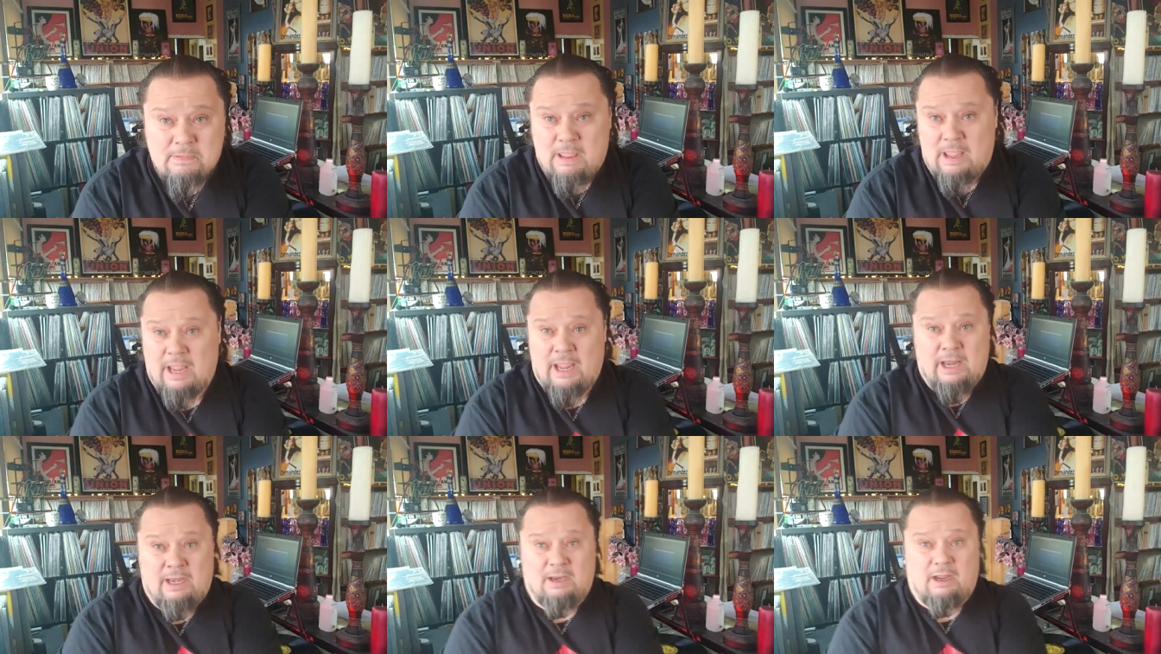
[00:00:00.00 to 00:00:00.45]

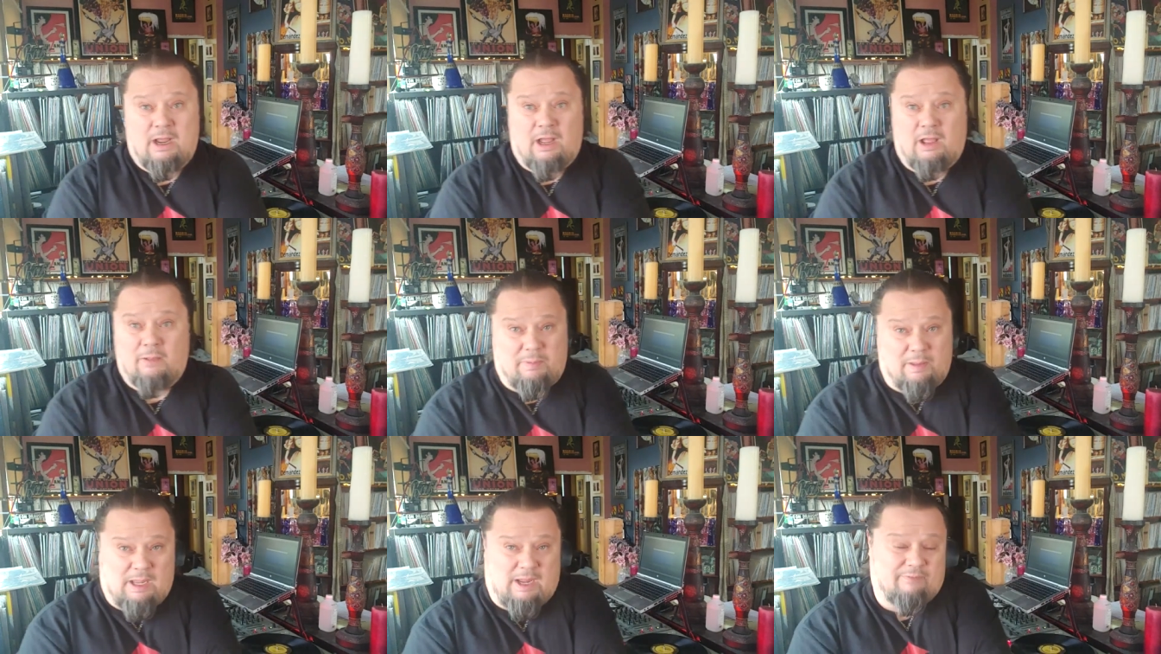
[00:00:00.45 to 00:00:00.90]
And
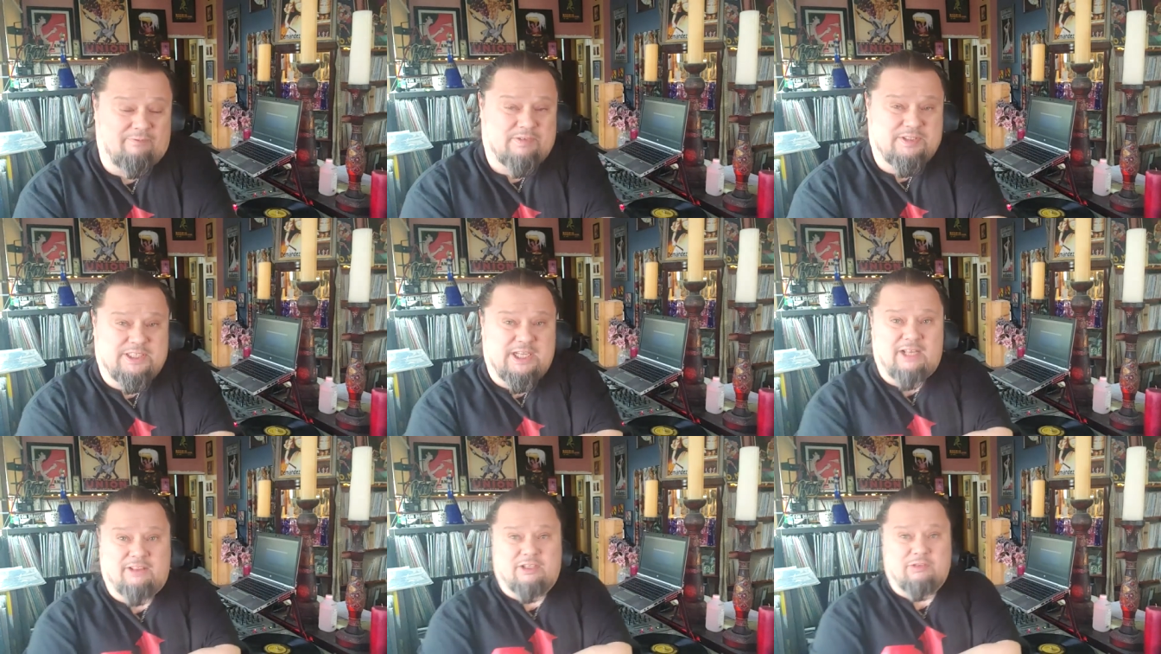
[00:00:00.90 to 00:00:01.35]
i have
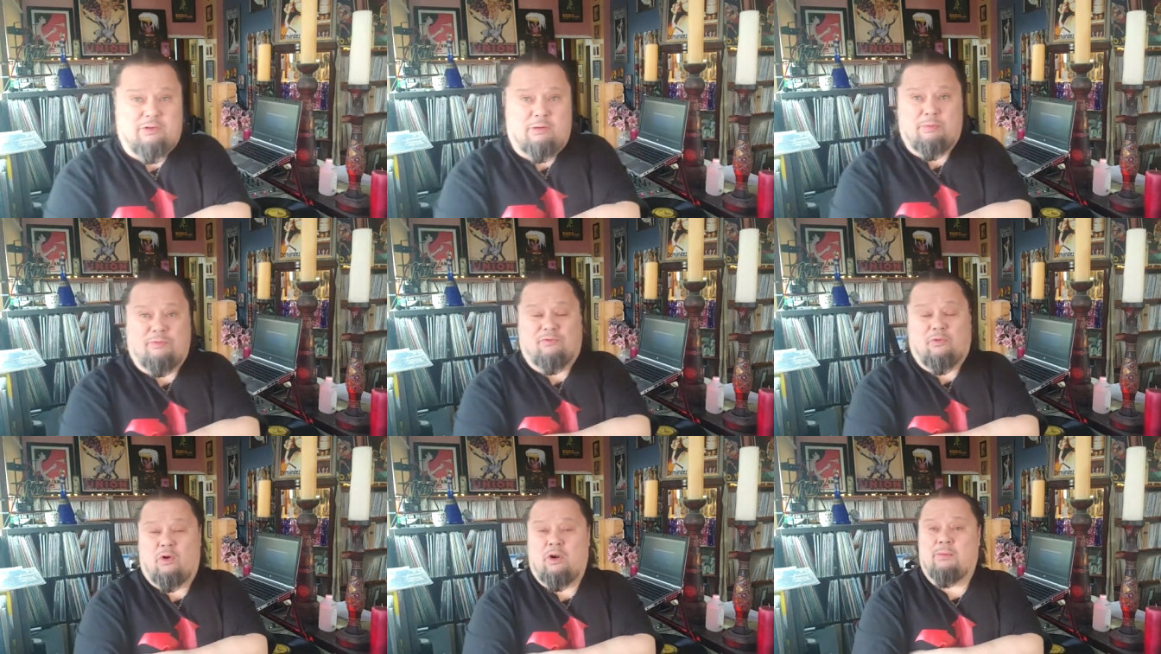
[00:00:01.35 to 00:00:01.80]
said it this way
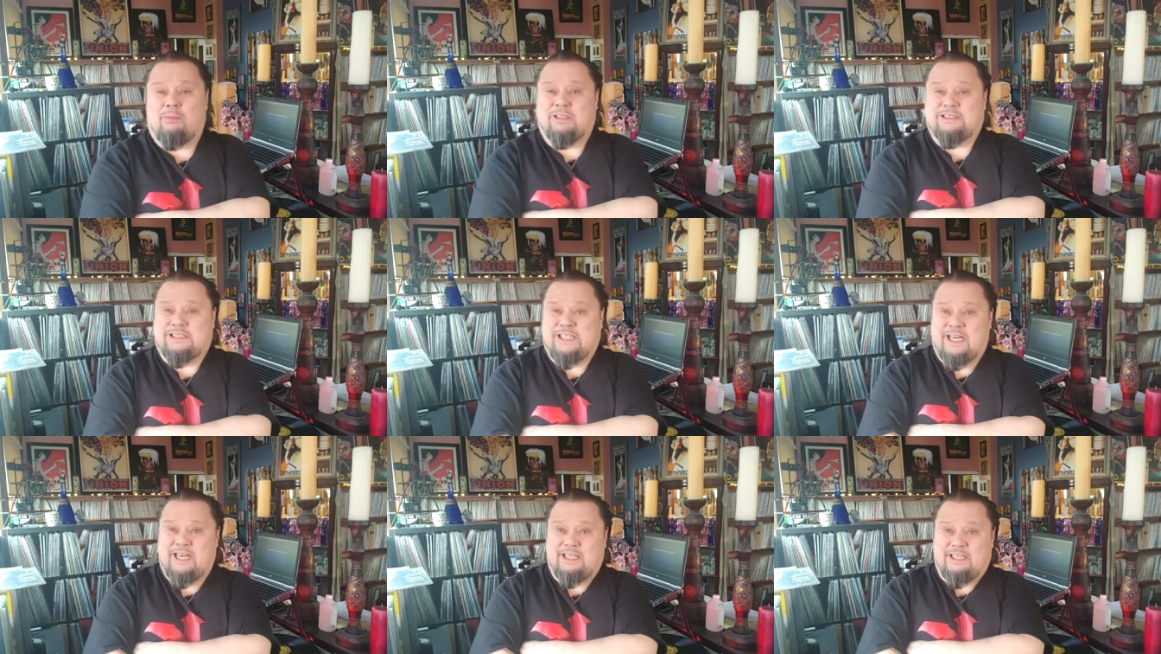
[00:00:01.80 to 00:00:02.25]
before, and I'm going
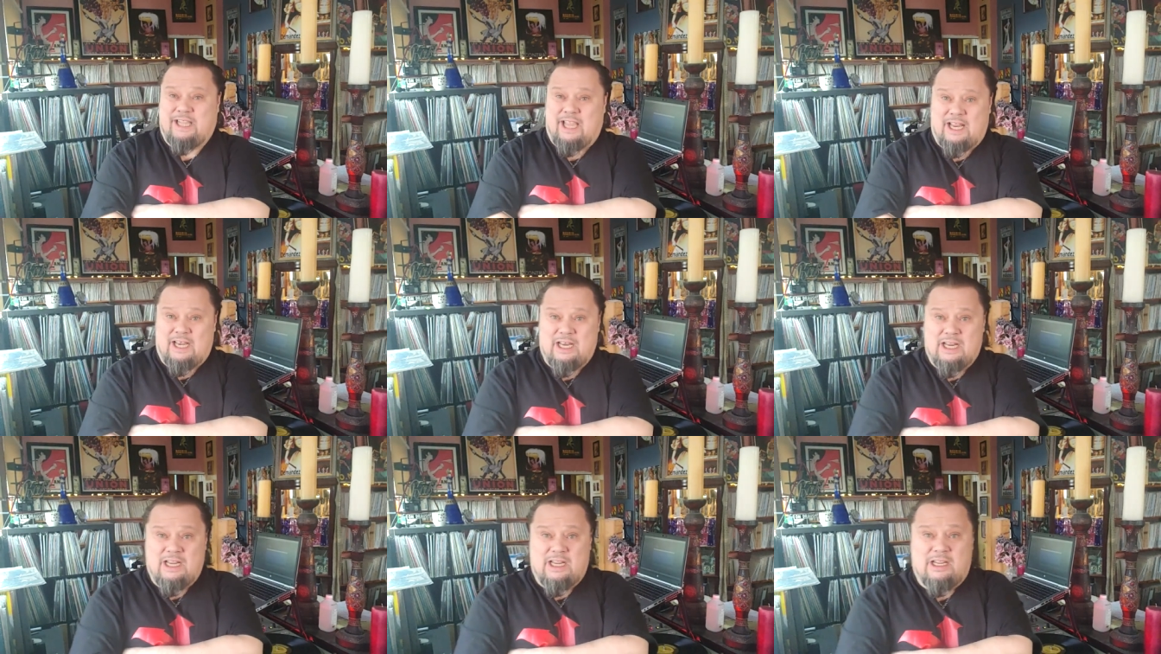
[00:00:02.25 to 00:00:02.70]
to say it
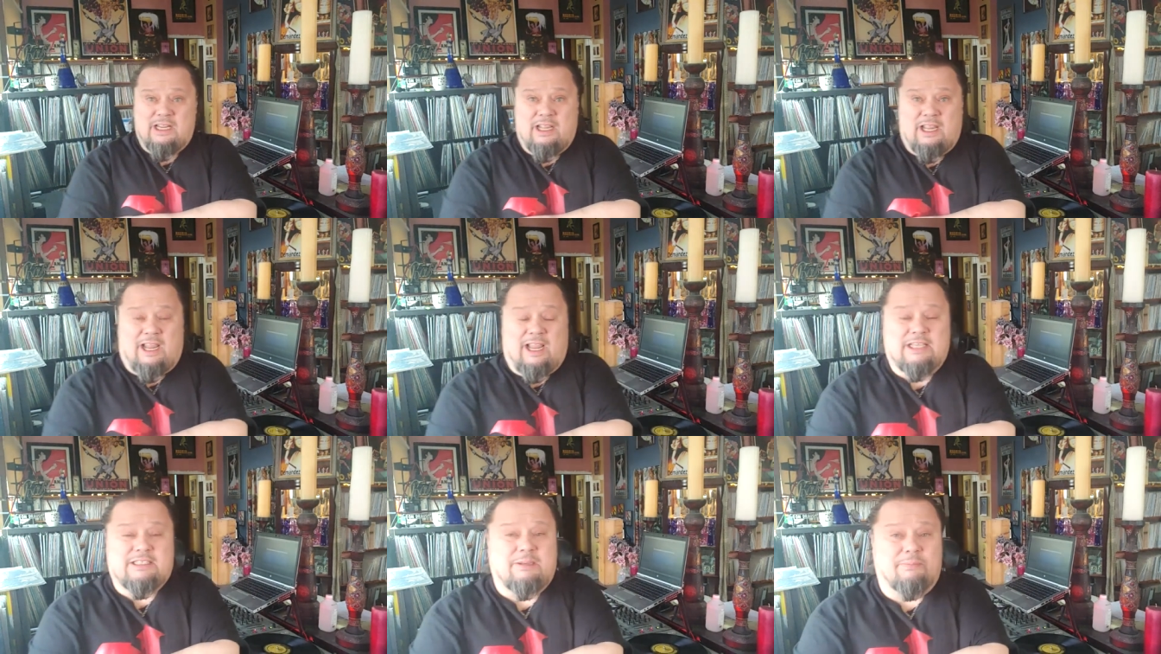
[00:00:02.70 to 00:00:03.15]
again.
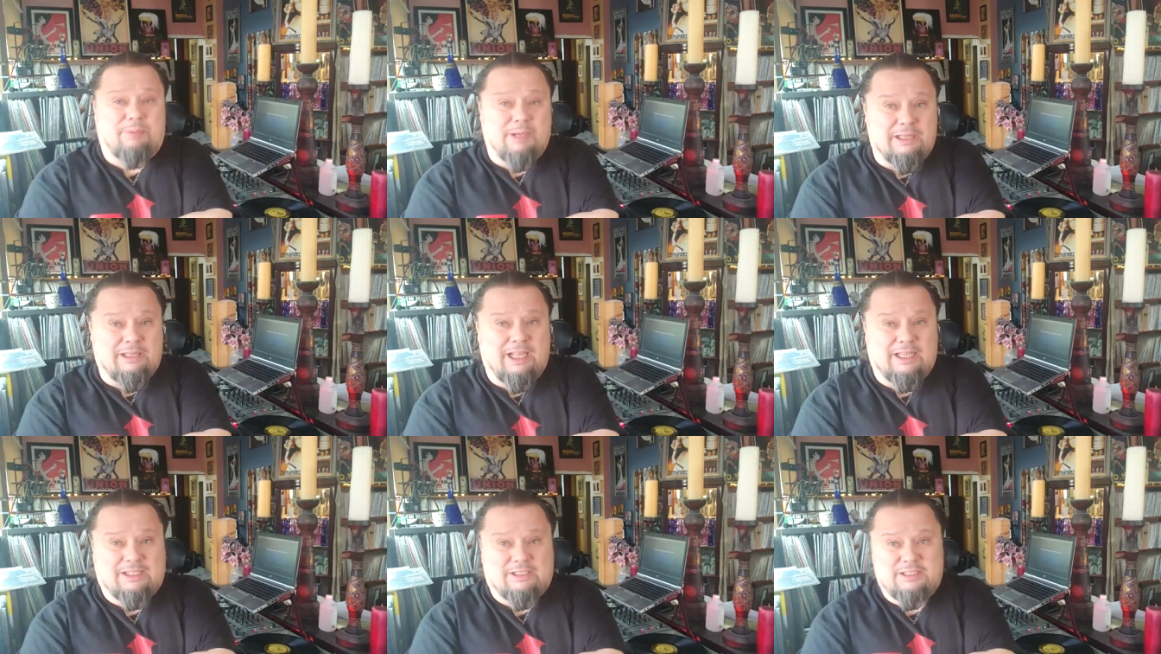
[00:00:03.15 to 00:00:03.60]
It's a bit
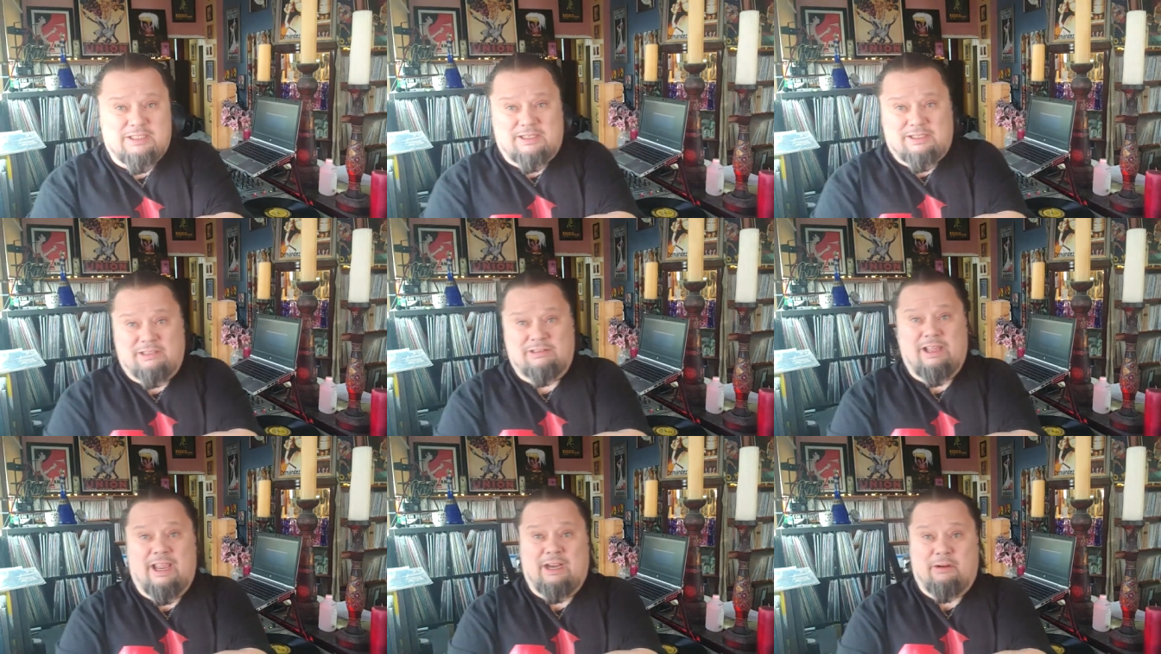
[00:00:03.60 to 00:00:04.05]
like
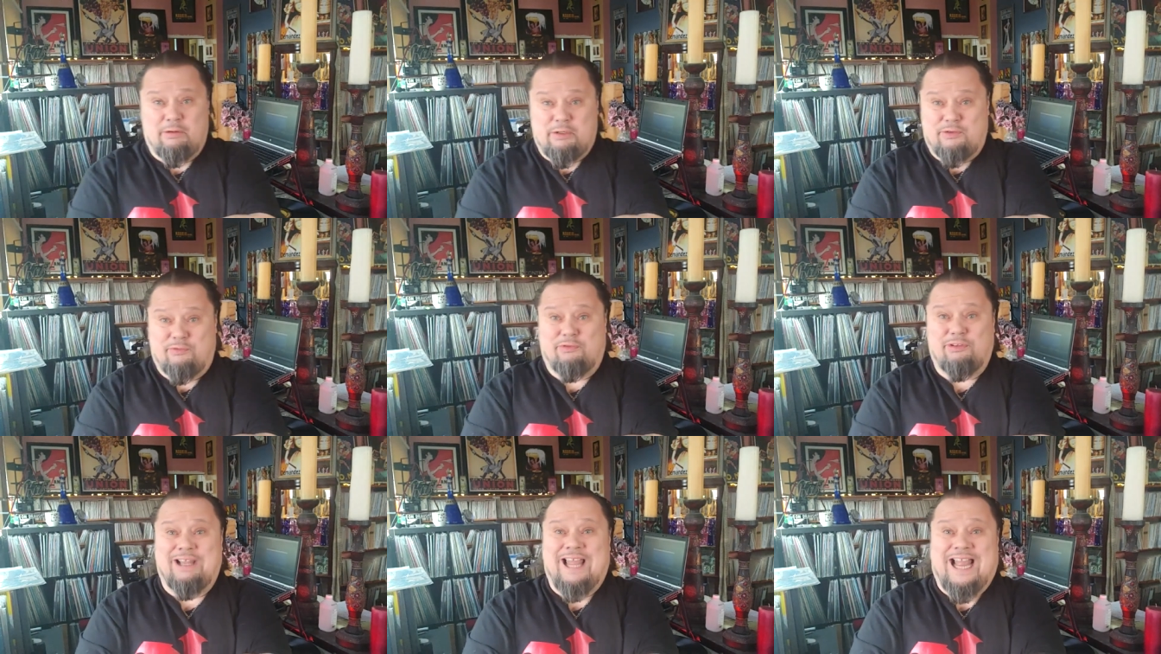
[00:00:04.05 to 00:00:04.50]
the language
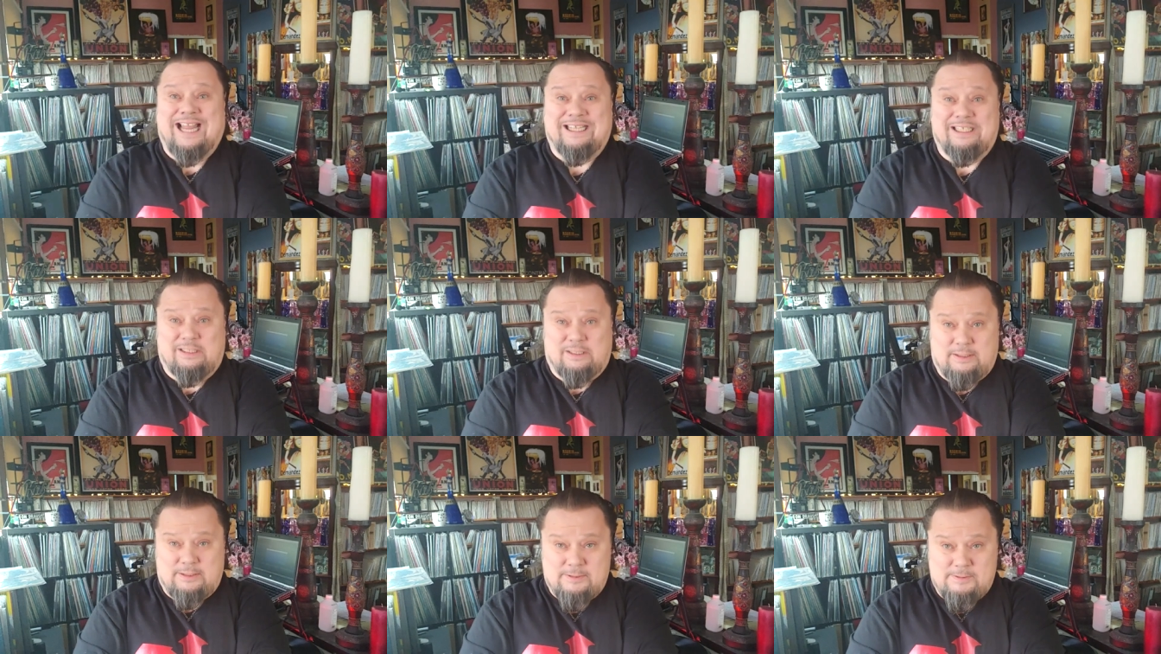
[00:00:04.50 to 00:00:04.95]
of
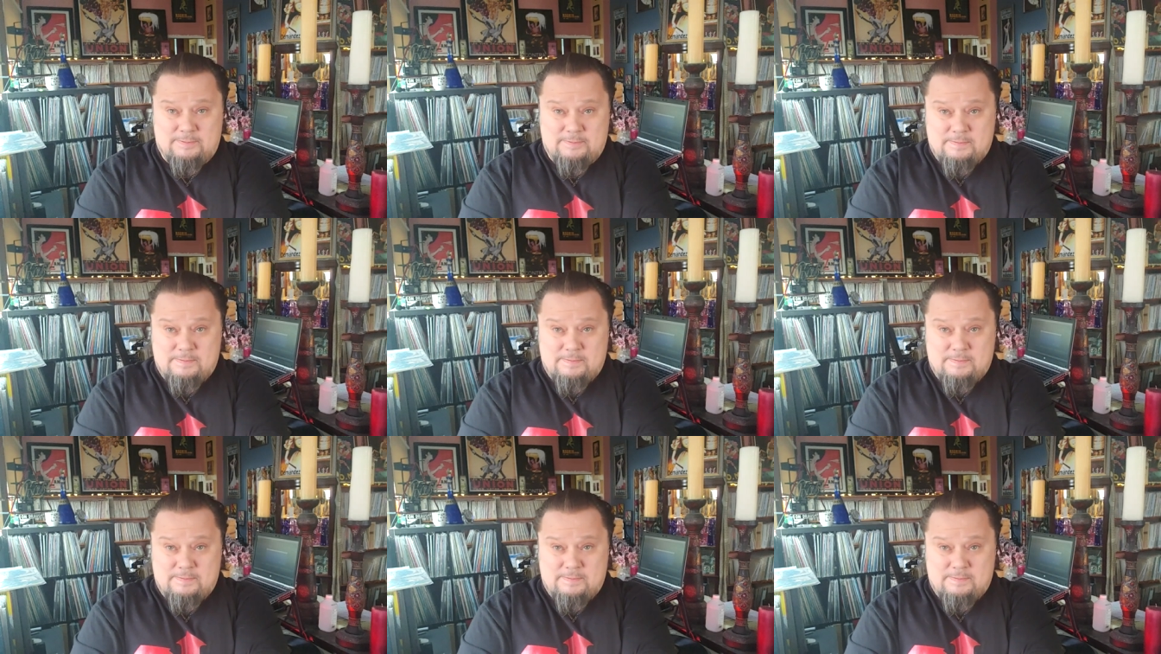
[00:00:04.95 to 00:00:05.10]
Latin.